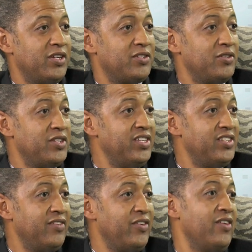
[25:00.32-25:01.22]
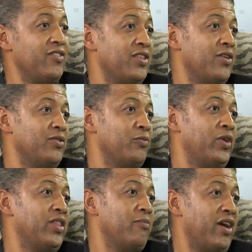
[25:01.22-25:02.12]
Dean TV, even though
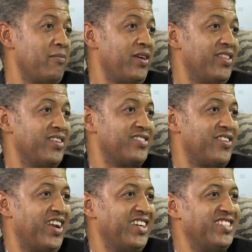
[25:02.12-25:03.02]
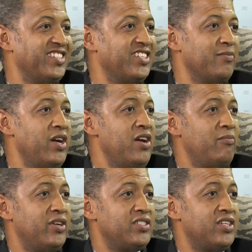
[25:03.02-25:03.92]
we're the baby in this relationship.
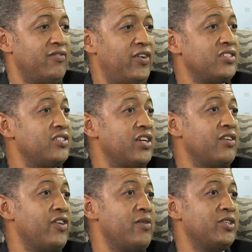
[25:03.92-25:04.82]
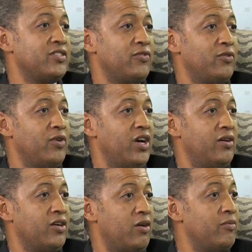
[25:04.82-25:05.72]
But Faizal, thank you very much for
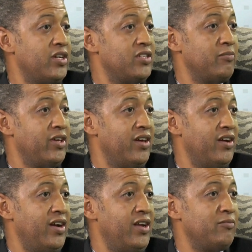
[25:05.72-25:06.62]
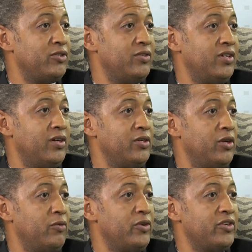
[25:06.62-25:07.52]
accommodating me here, and I'm sure
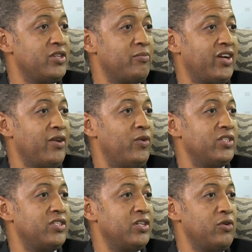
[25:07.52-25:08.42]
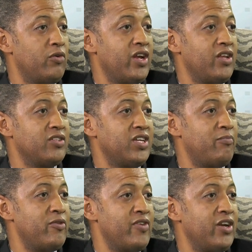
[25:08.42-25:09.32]
we'll reciprocate once your radio is
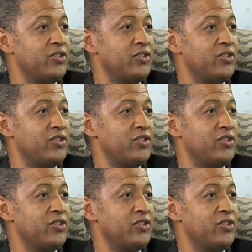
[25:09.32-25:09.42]
up and running